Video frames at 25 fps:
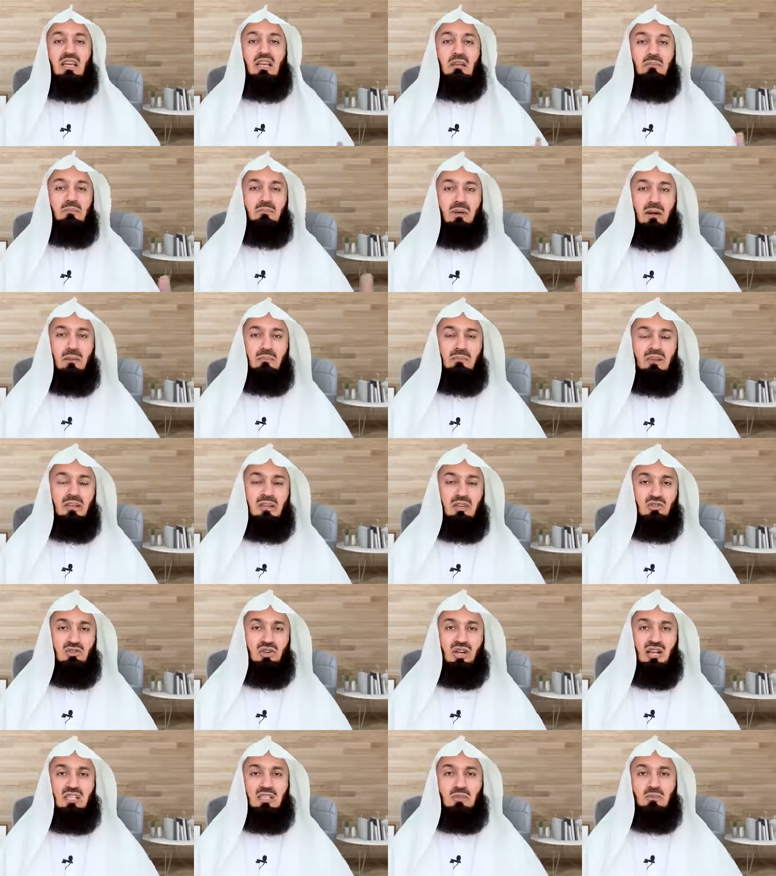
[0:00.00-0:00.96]
in public
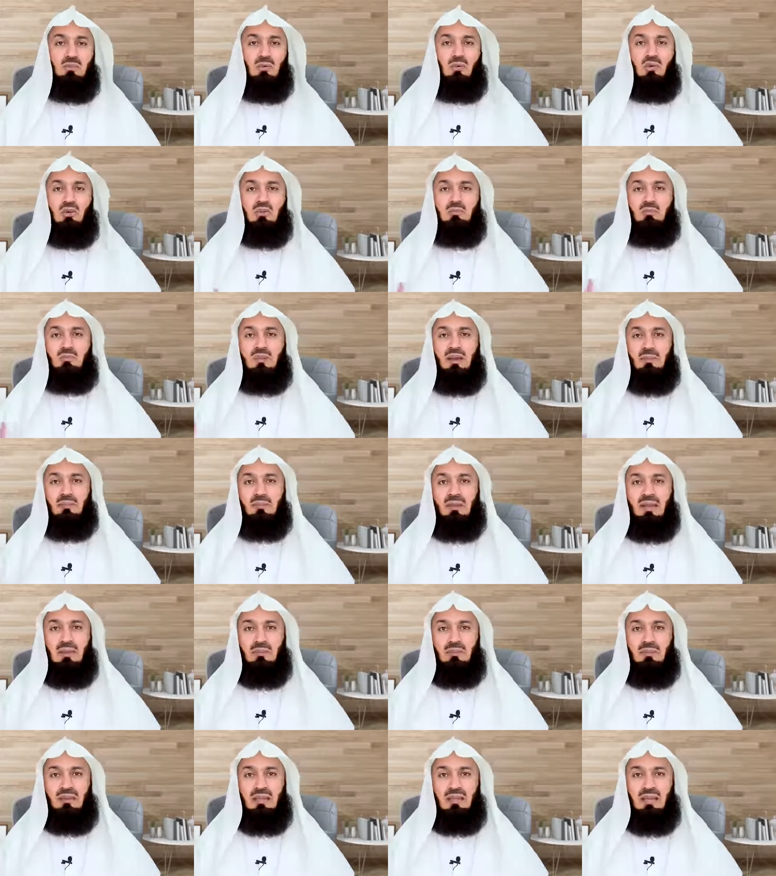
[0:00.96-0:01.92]
transport,
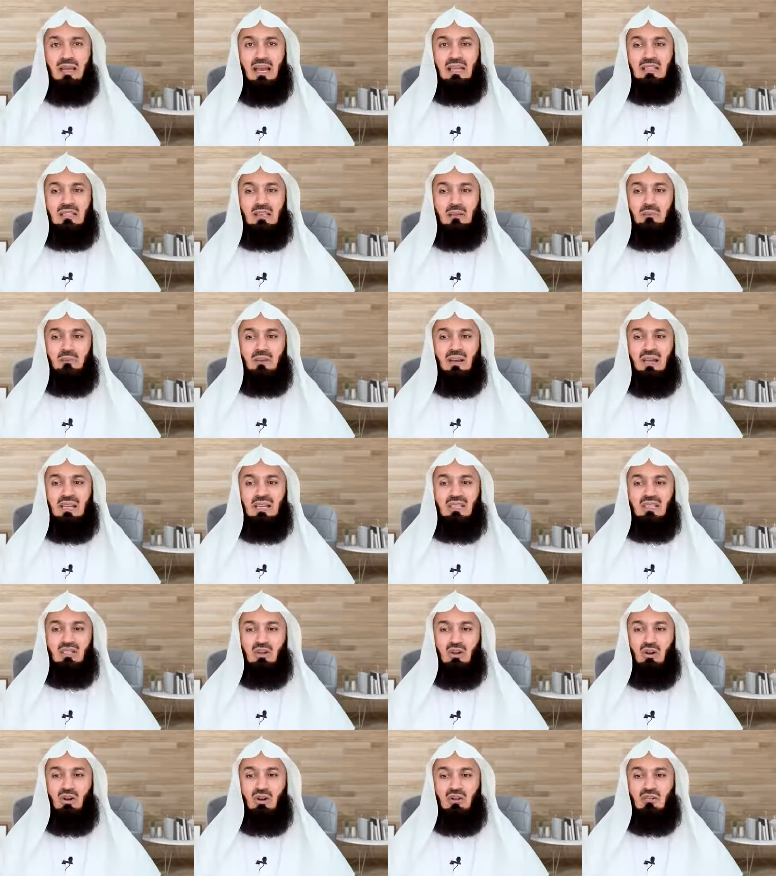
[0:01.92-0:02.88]
maybe at a
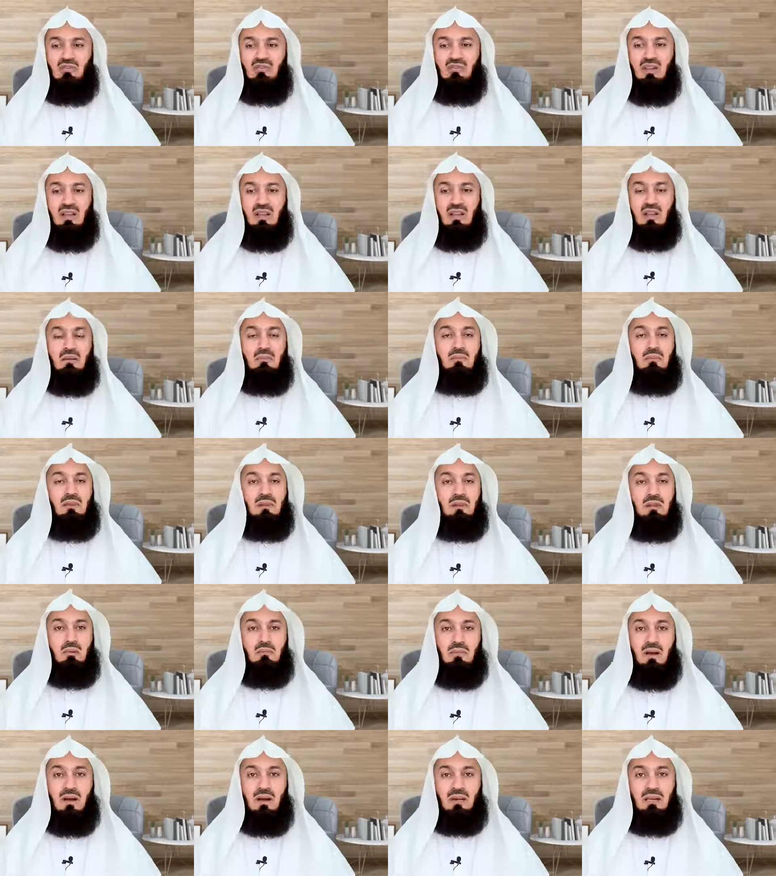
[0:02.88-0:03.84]
place of
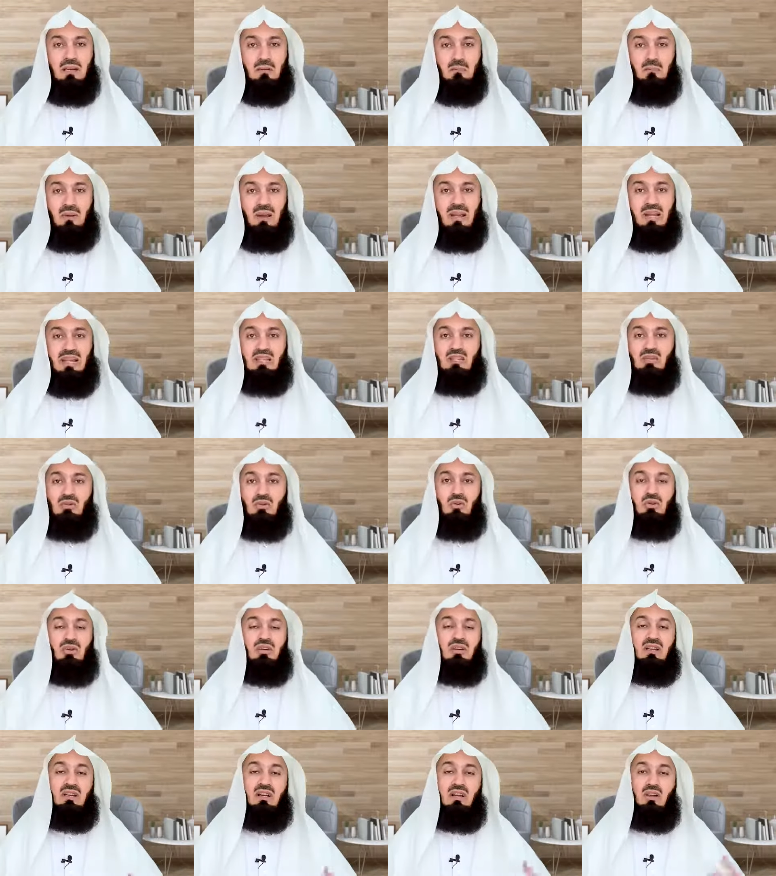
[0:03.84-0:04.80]
the marketplace
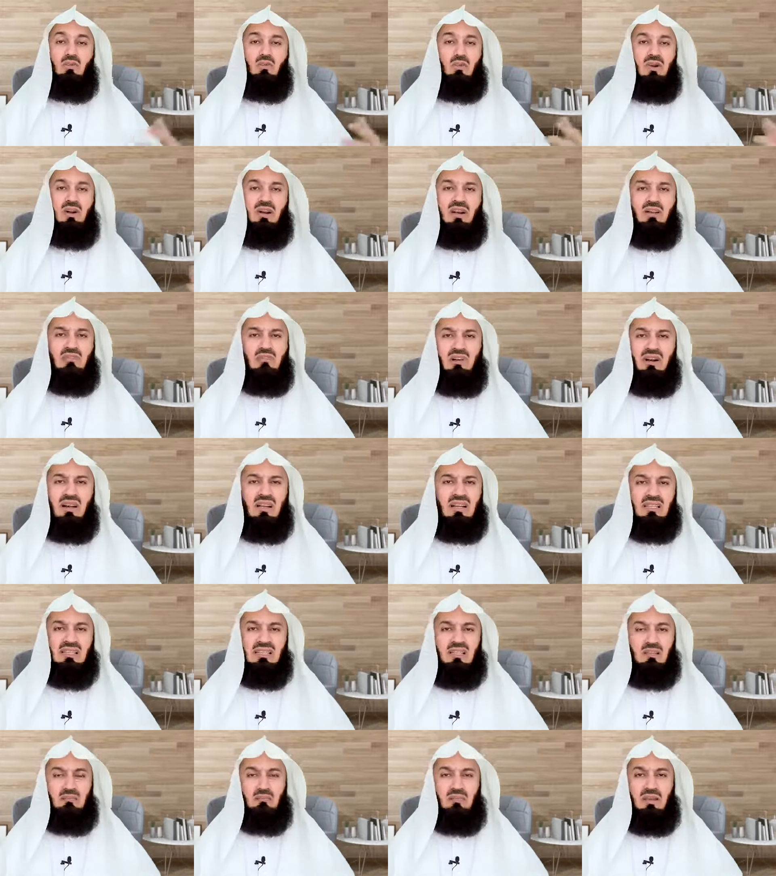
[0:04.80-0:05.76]
or wherever
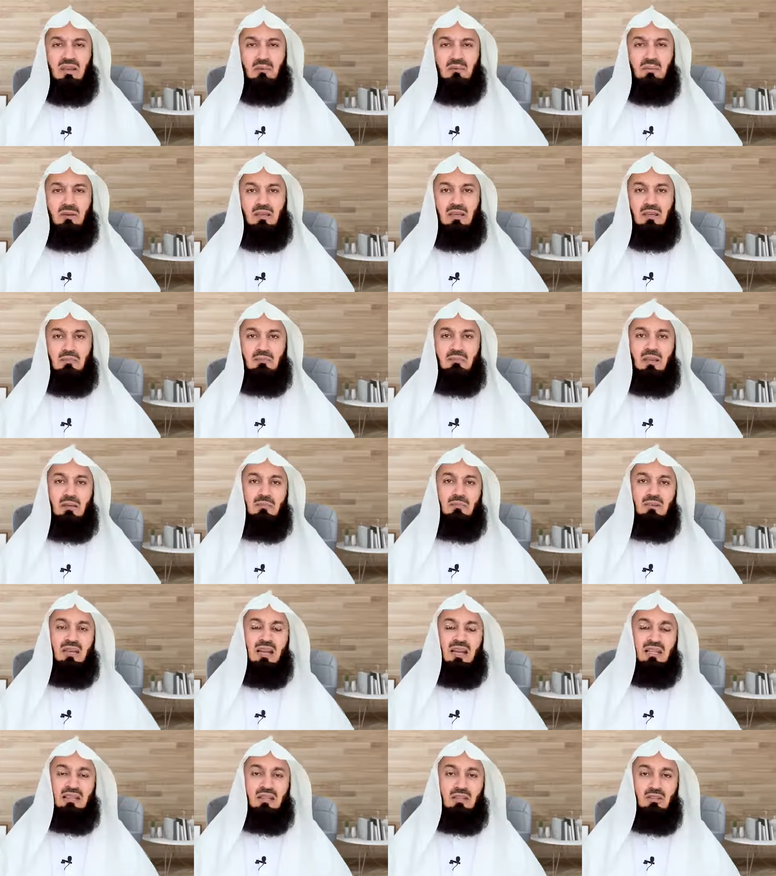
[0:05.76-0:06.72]
else it may be,
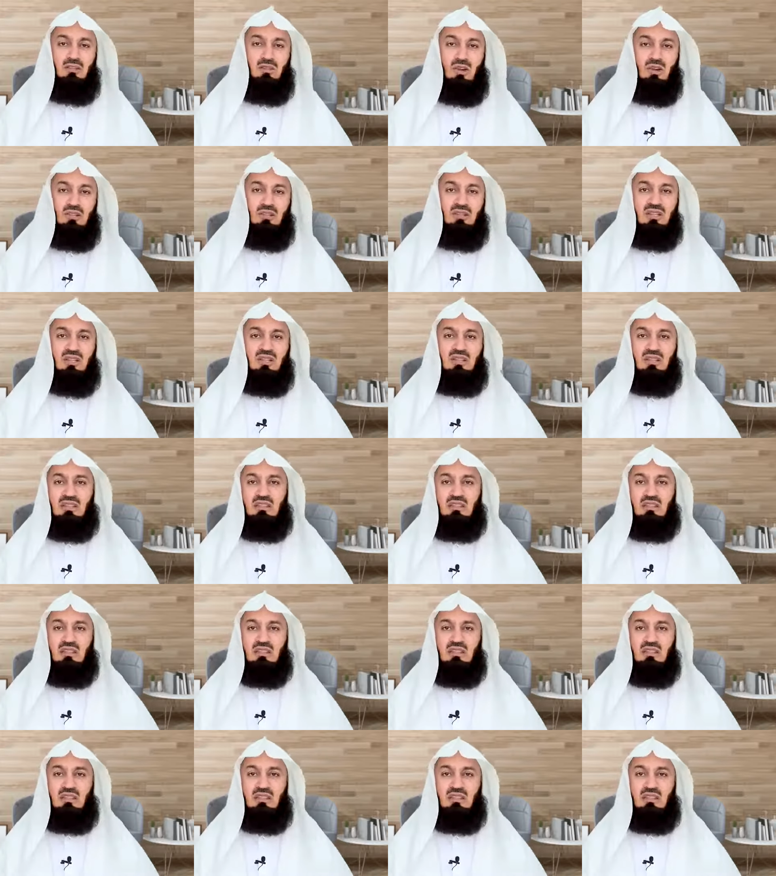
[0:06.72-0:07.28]
maybe at the doctors,